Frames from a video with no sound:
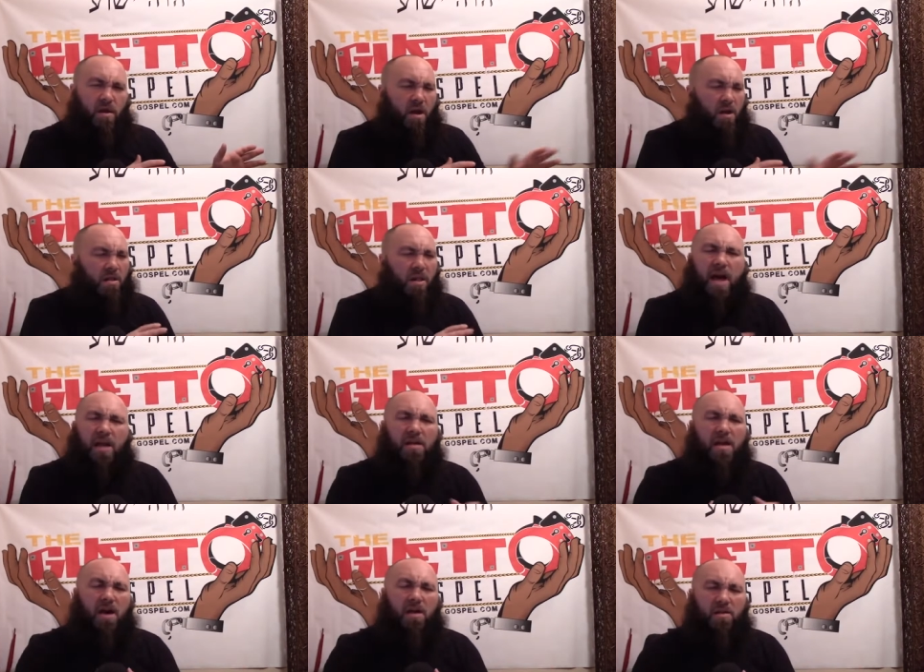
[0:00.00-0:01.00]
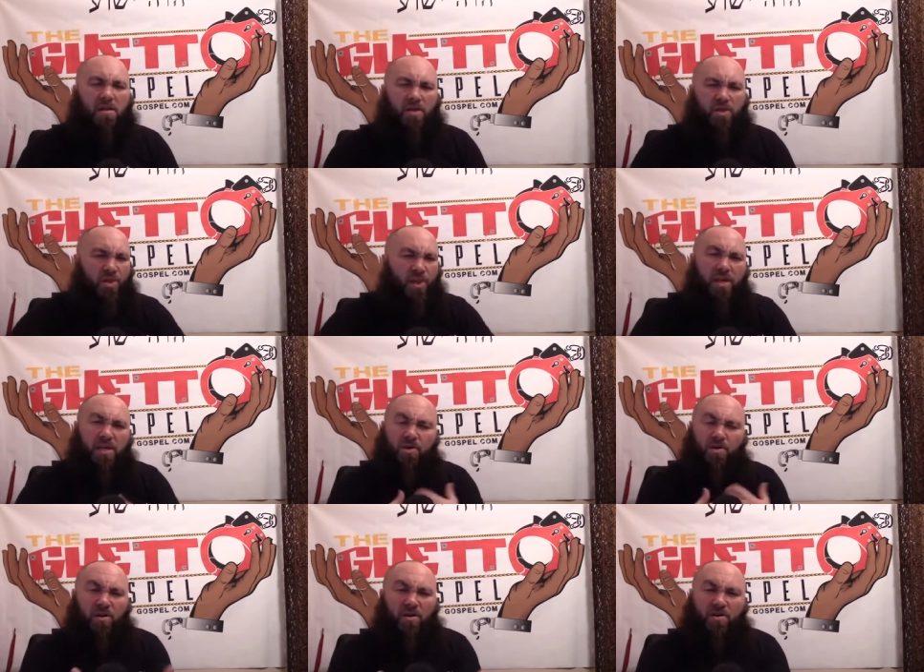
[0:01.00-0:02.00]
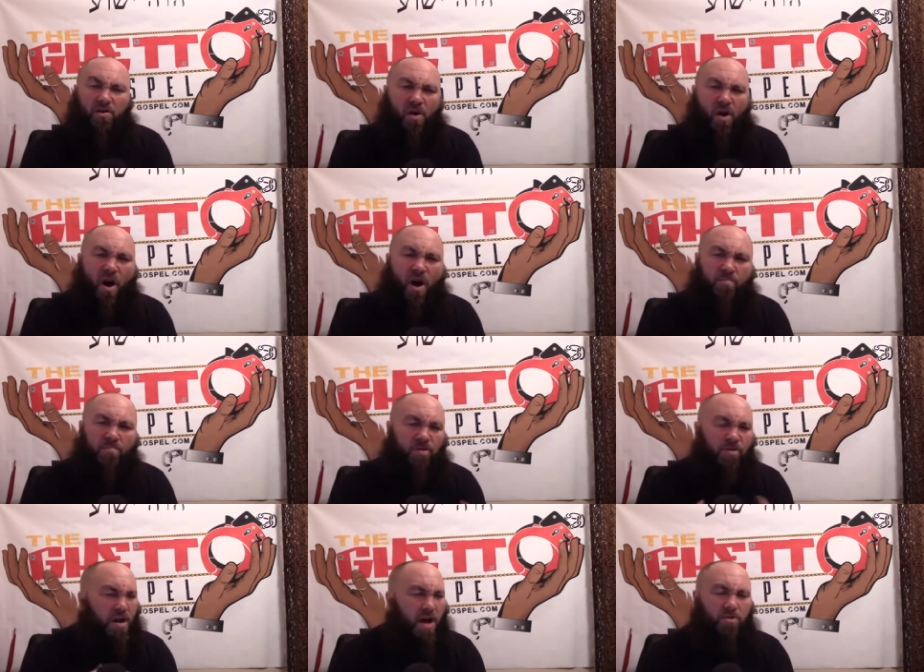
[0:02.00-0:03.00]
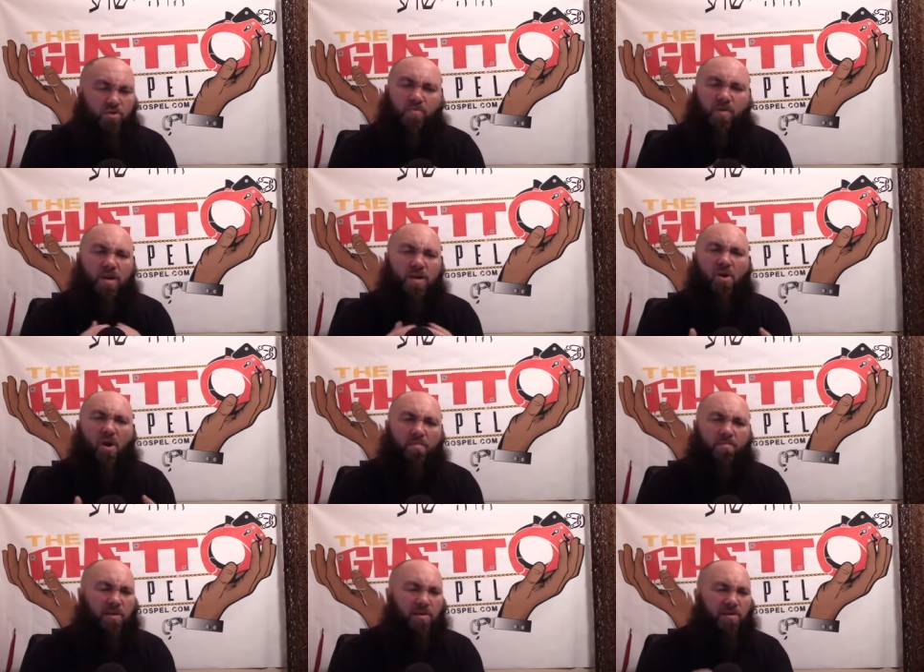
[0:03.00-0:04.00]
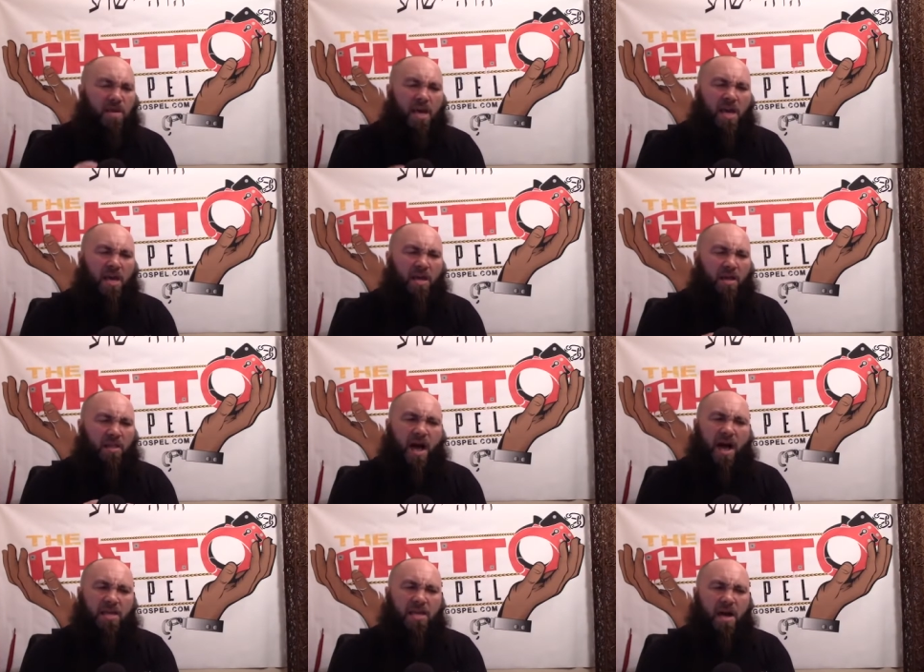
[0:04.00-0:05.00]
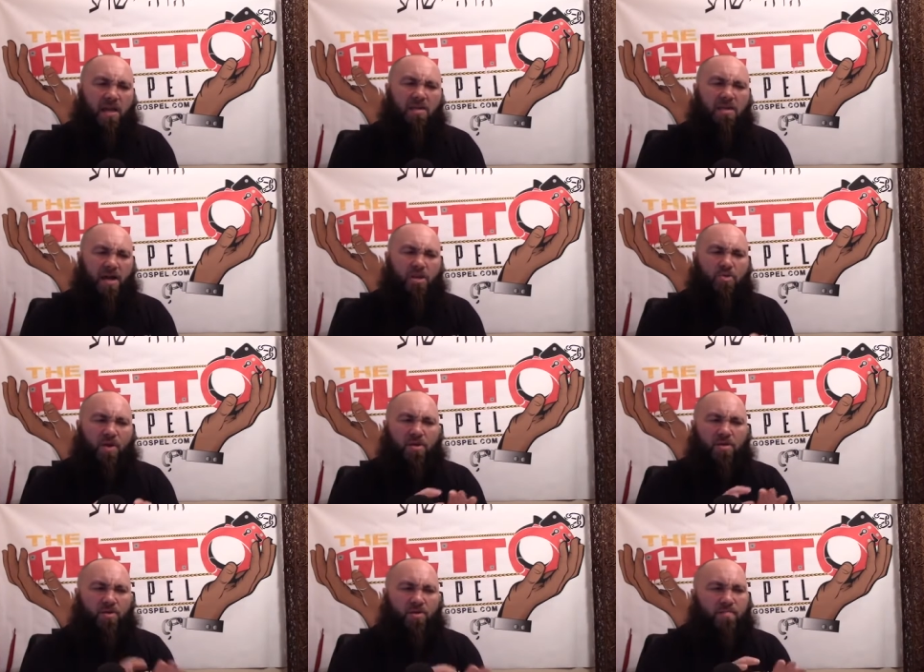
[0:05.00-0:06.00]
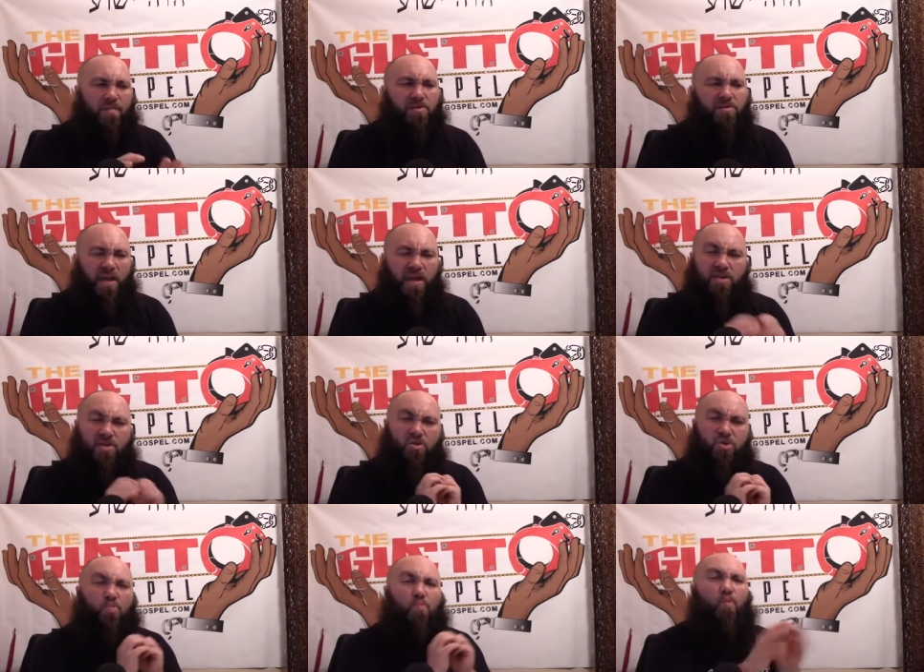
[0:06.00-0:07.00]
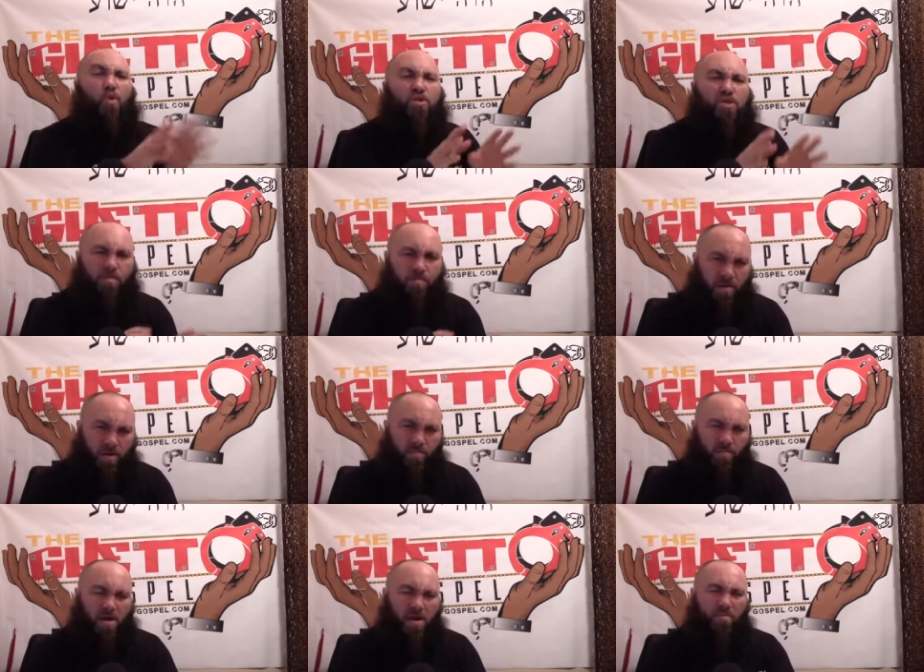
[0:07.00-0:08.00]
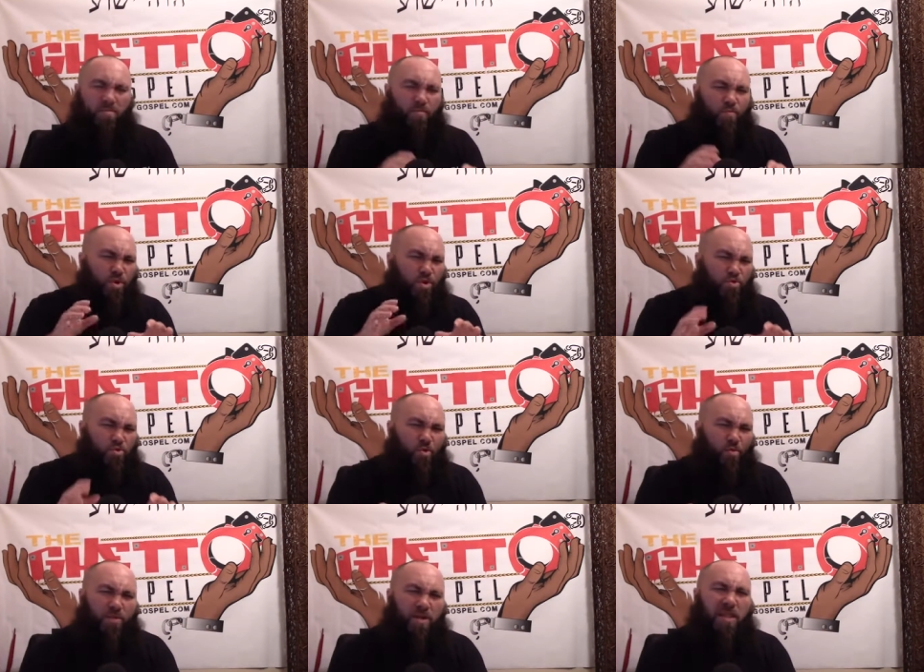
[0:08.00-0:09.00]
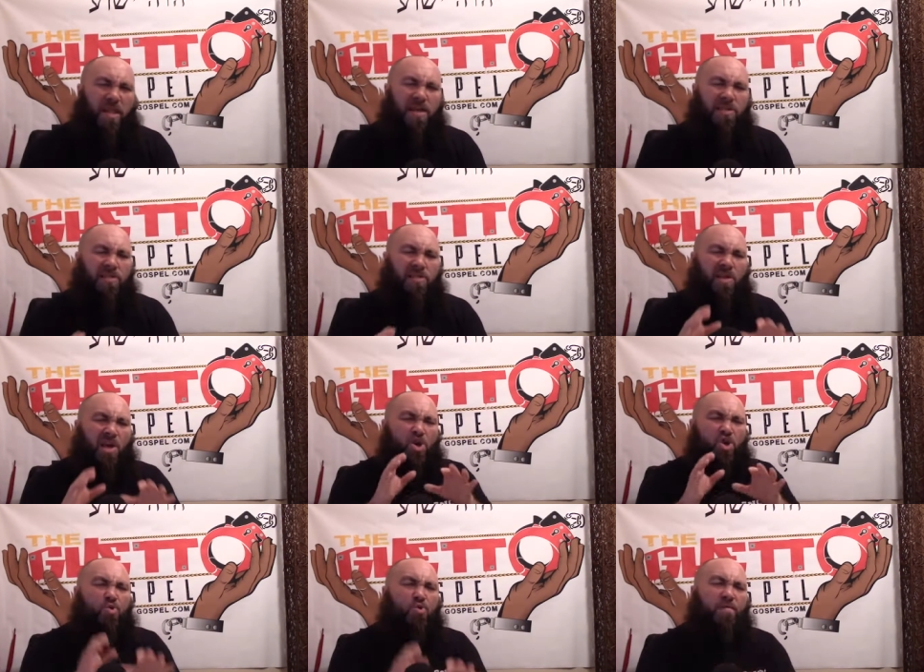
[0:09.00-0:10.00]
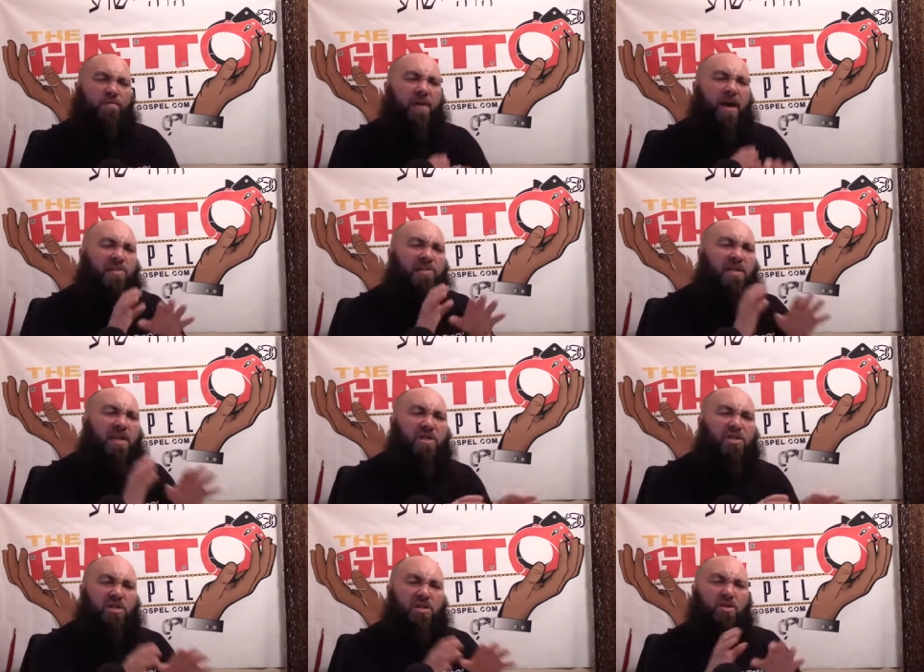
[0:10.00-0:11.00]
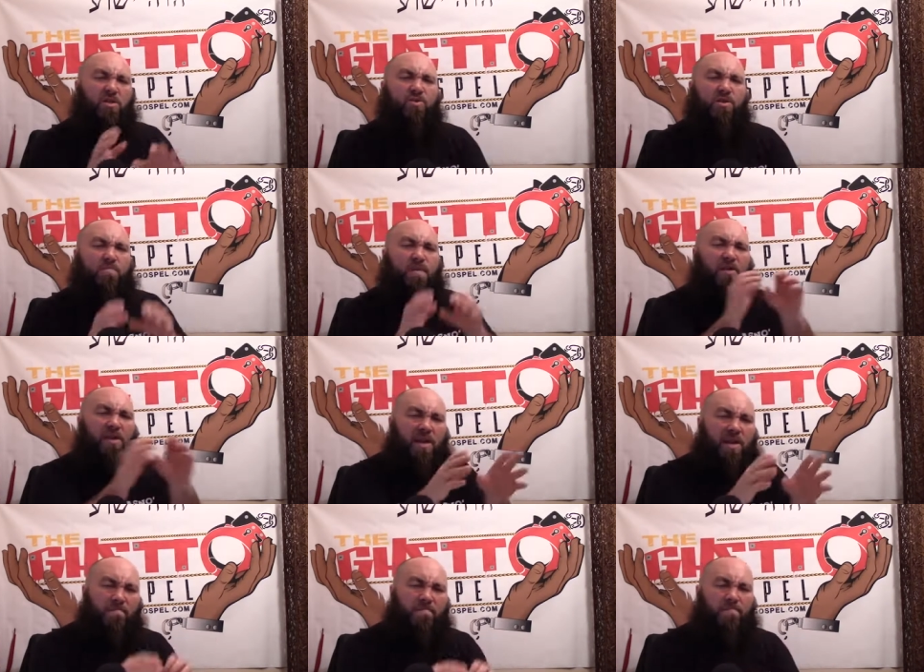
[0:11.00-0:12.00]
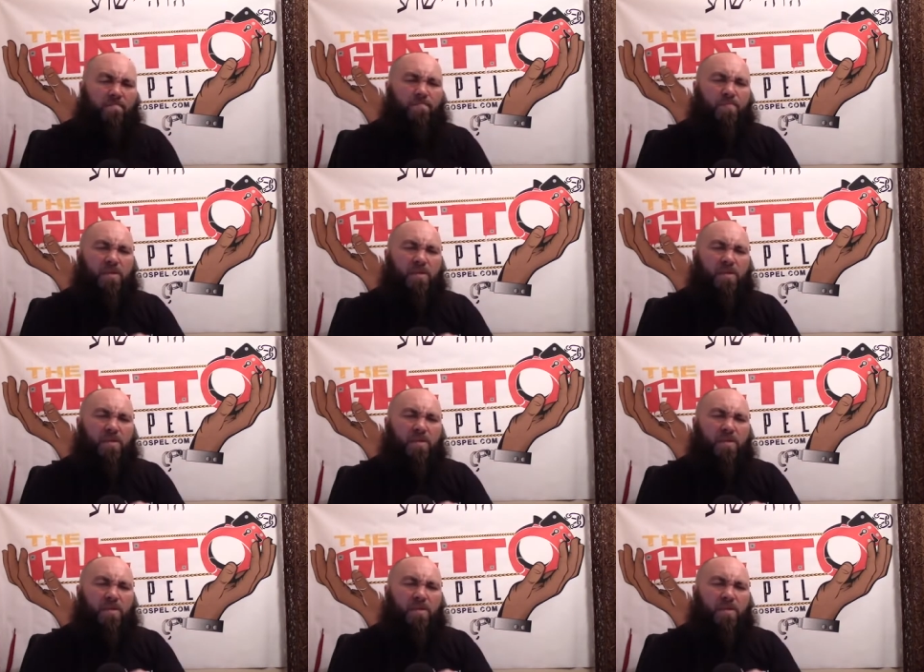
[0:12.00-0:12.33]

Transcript: And a lot of y'all think you're, you're, harm, you're not doing any harm because a lot of y'all are not trying to learn about Satan to worship him. But what you don't realize is your fascination to learn about him,